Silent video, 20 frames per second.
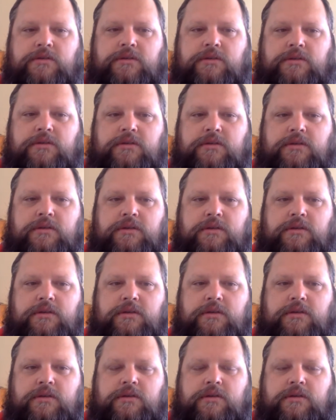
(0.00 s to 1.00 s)

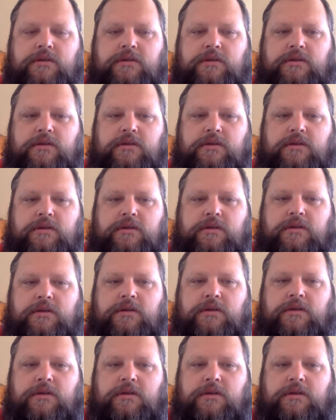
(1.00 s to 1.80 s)
Nobody speaks.